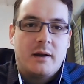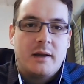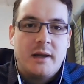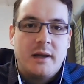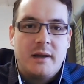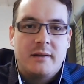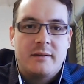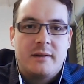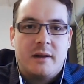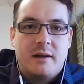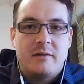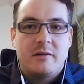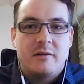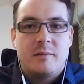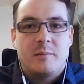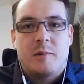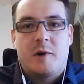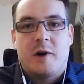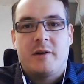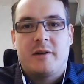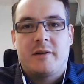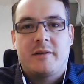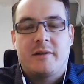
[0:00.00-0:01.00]
Our Key
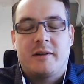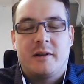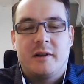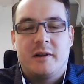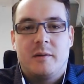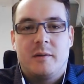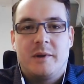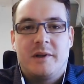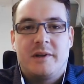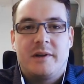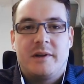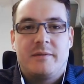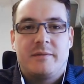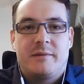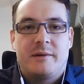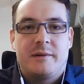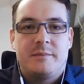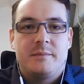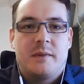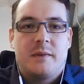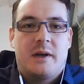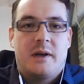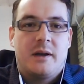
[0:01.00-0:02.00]
Extension project is a little bit
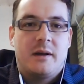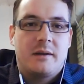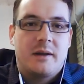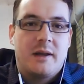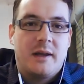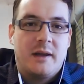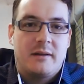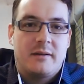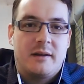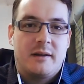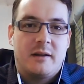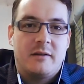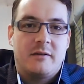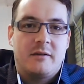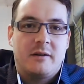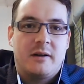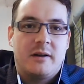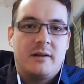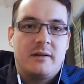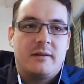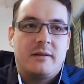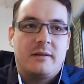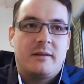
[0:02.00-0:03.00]
different. Uh, Key
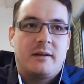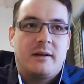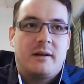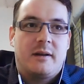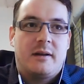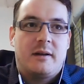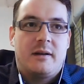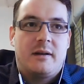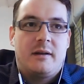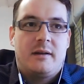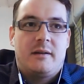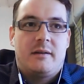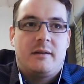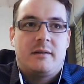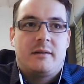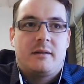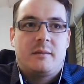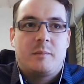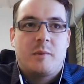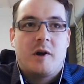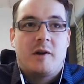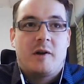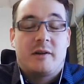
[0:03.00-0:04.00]
Extension is uh,
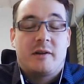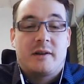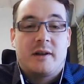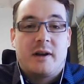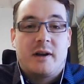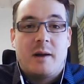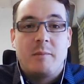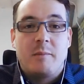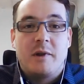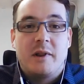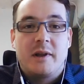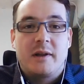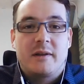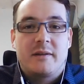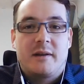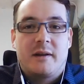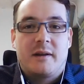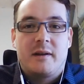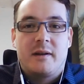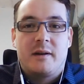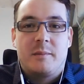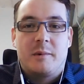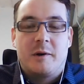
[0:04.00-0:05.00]
is the project that I'm really
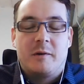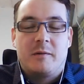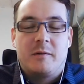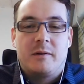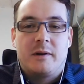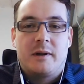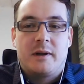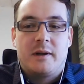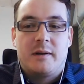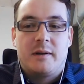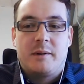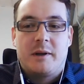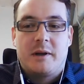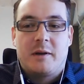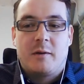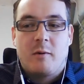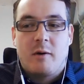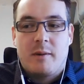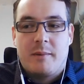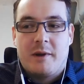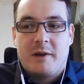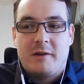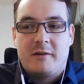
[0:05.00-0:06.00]
excited about, um,
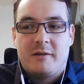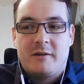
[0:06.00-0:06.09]
and Cory